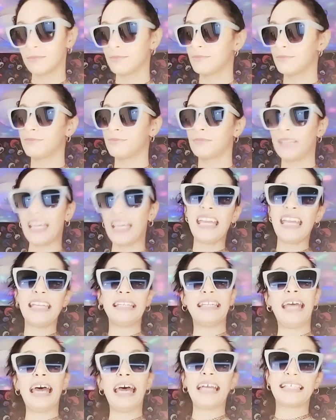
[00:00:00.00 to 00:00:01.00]
In
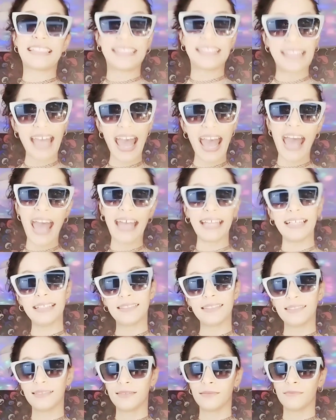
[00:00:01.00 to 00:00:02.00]
the chat.
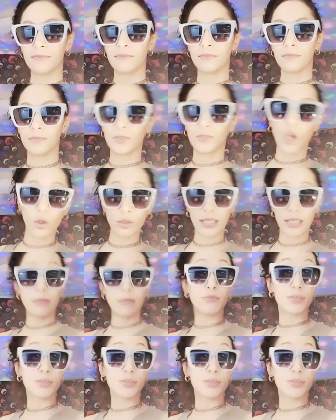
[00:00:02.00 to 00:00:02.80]
Don't t-